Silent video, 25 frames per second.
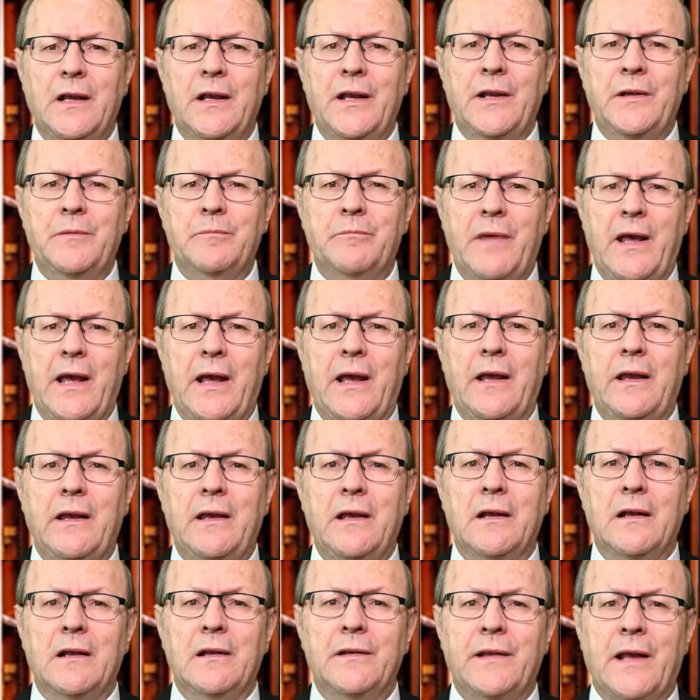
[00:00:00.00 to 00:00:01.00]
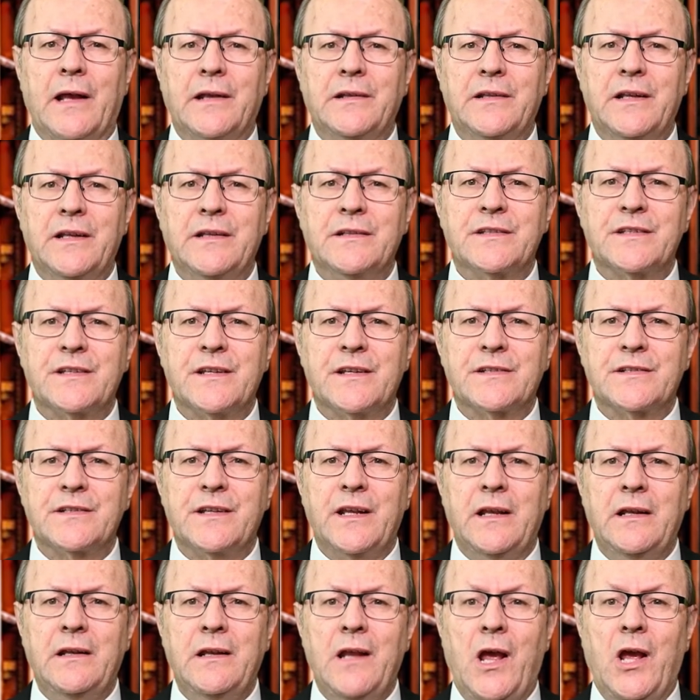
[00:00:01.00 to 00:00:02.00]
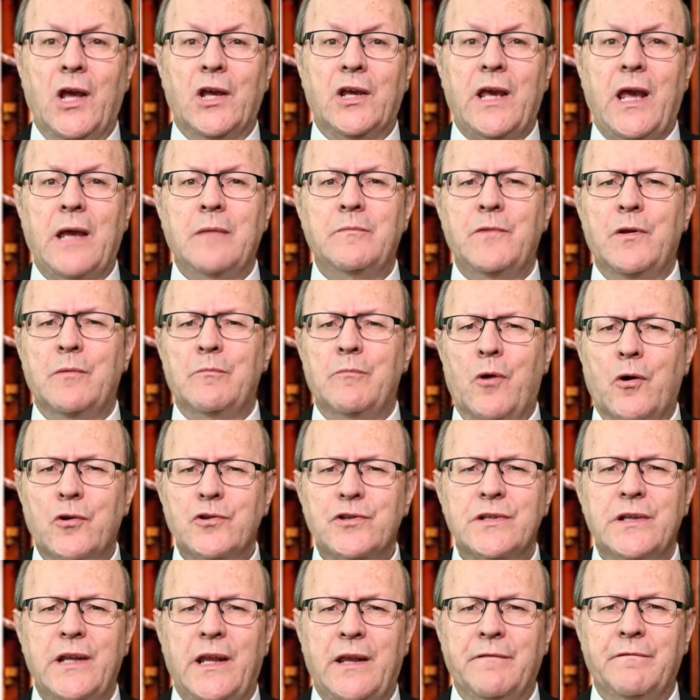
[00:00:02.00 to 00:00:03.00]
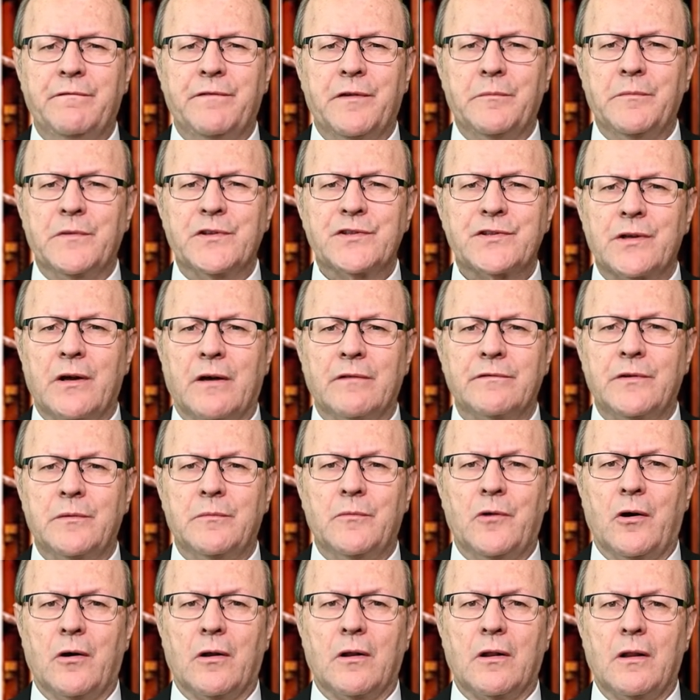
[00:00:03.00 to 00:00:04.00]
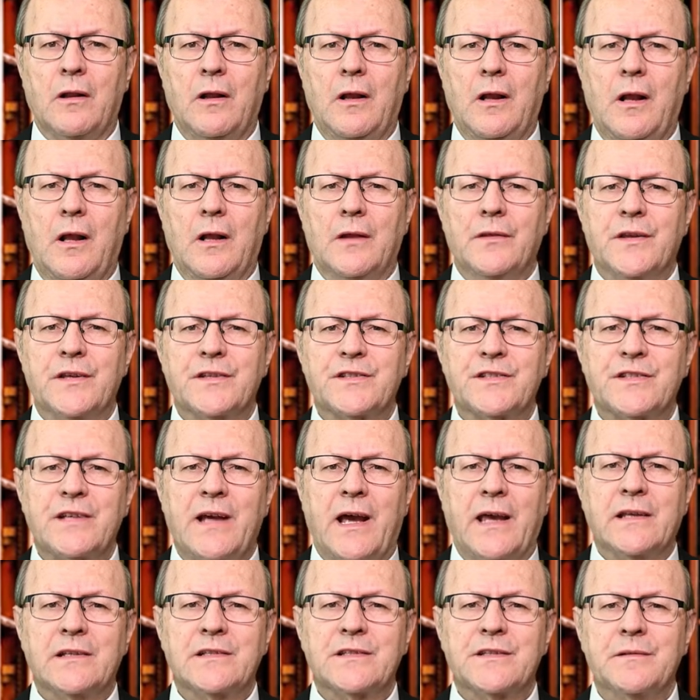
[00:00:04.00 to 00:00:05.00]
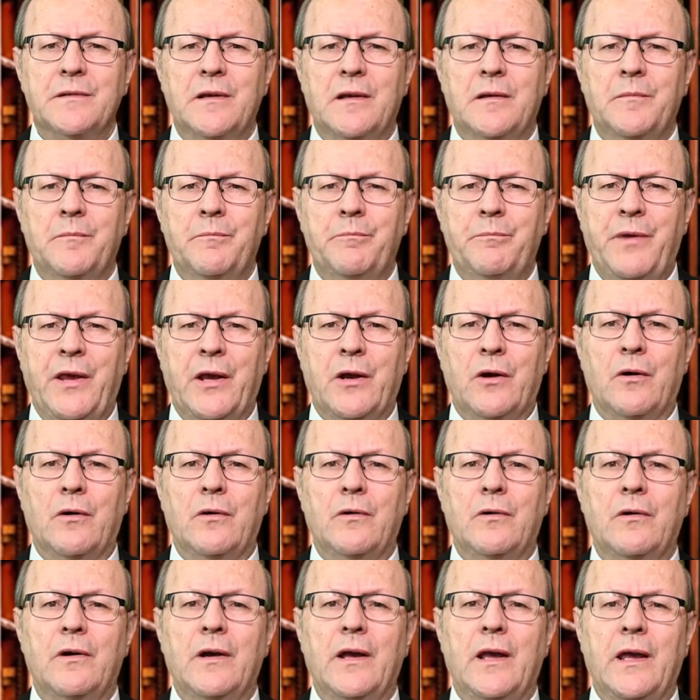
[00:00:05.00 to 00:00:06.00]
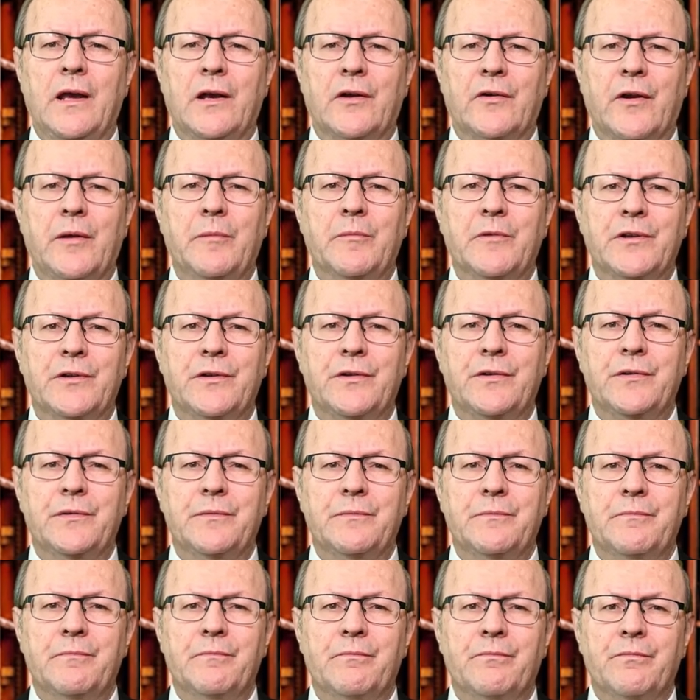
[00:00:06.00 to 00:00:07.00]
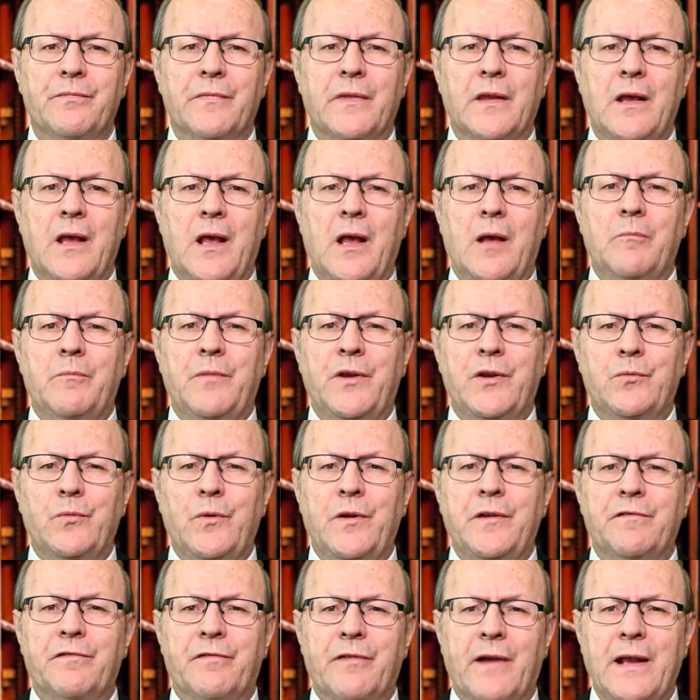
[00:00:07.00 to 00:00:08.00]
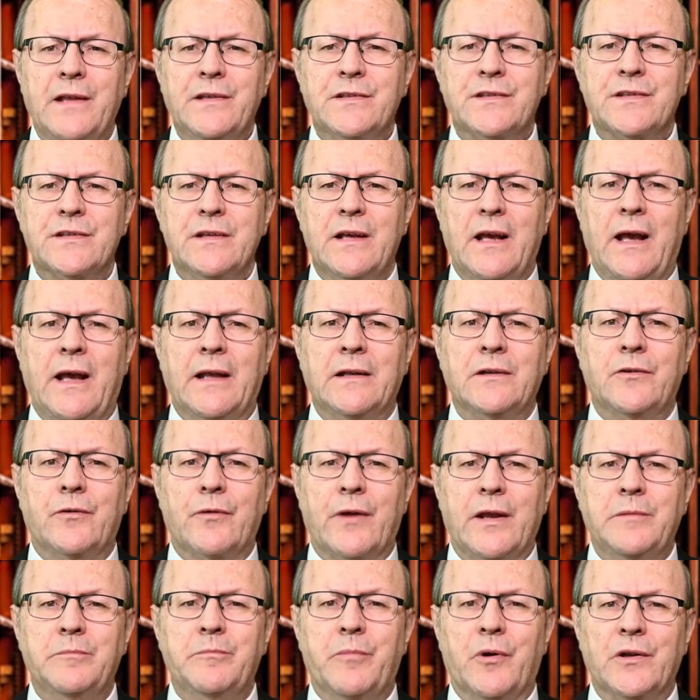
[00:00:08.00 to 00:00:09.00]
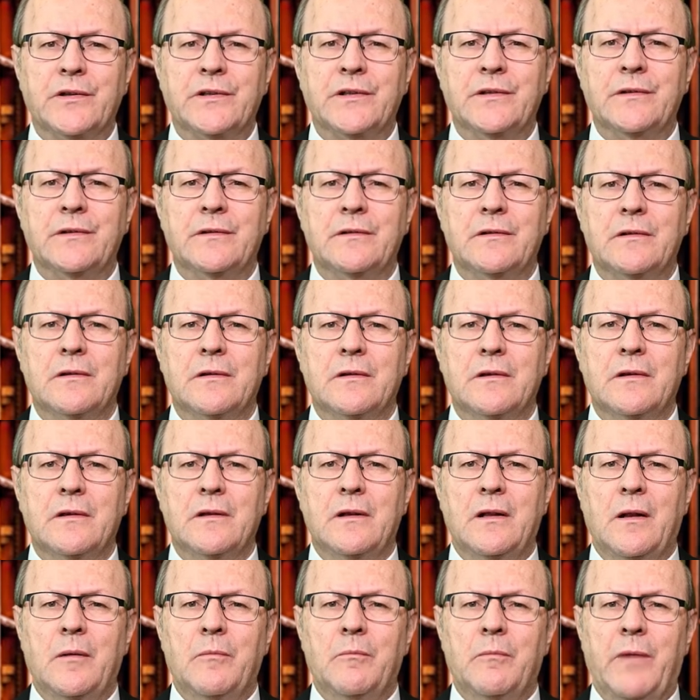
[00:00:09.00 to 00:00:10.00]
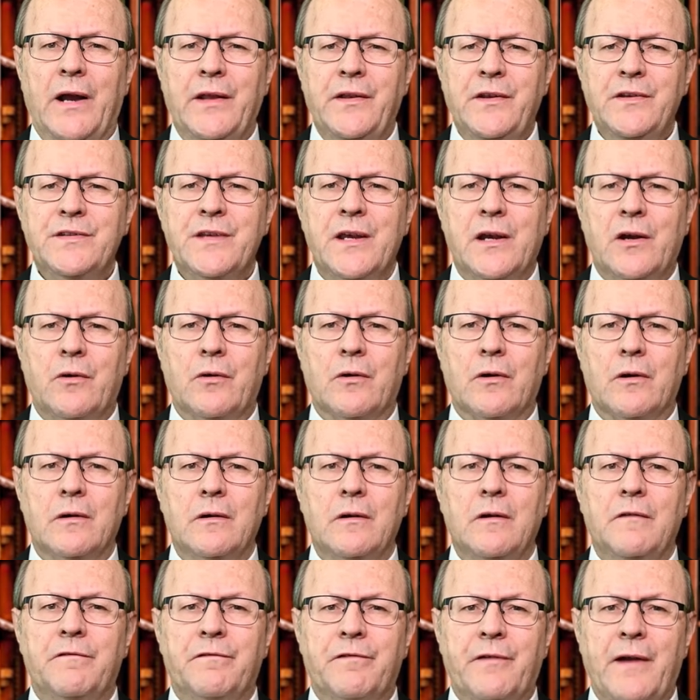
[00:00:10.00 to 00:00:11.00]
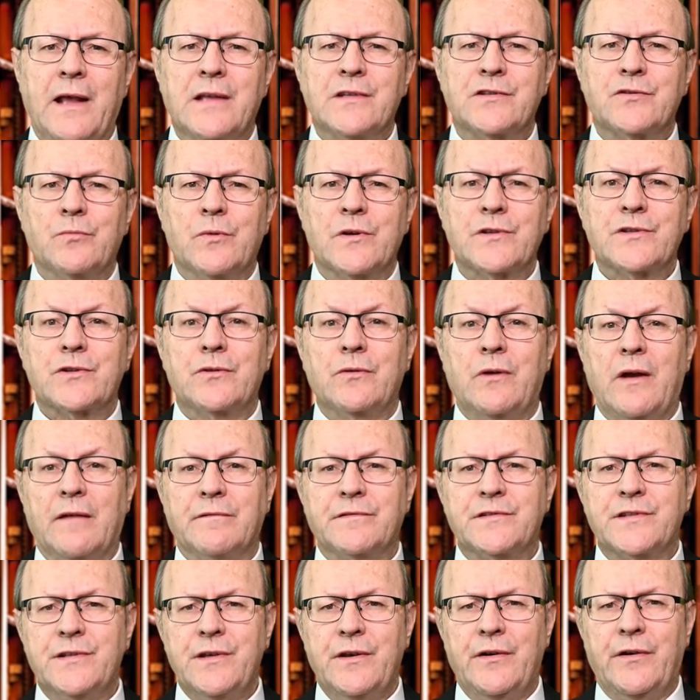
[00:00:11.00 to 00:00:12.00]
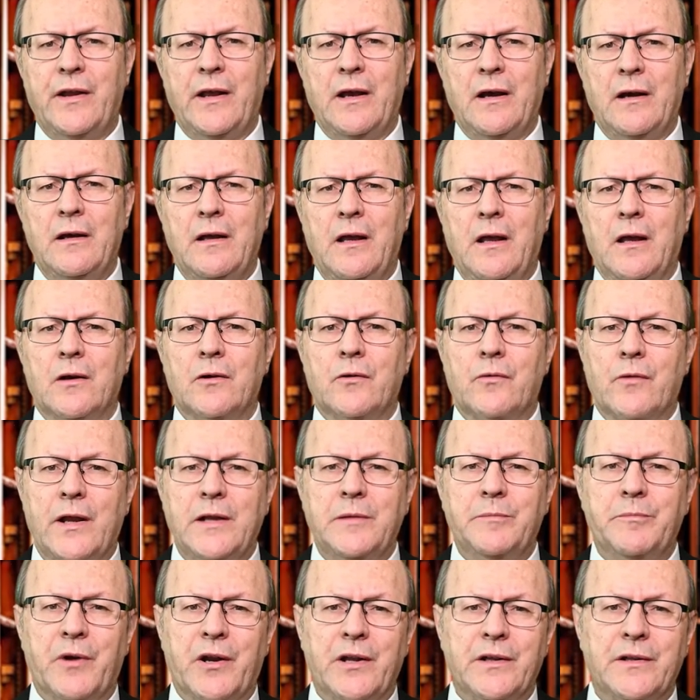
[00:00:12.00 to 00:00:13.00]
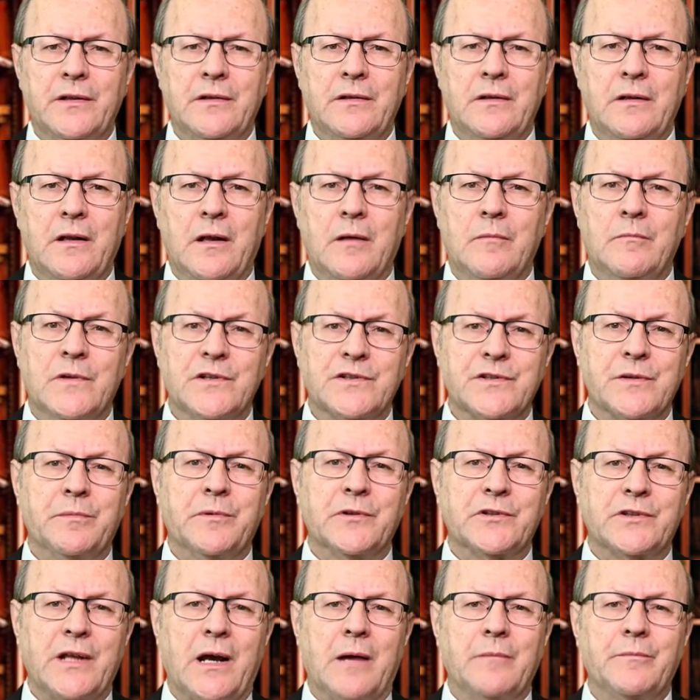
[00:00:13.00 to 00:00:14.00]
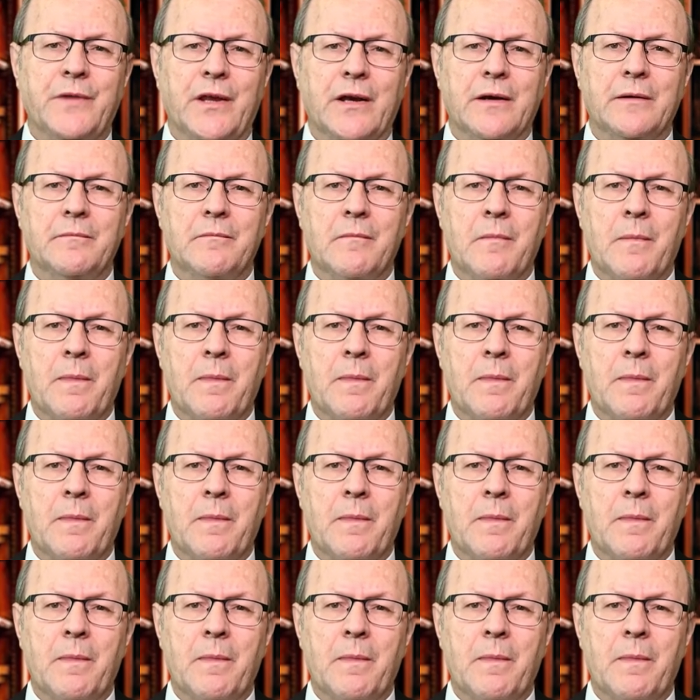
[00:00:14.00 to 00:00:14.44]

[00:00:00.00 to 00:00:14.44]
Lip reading: in May 1916, came the most infamous of them all, the Sykes-Picot Agreement between France and Great Britain. By this accord, France was to have Syria, Great Britain, Mesopotamia.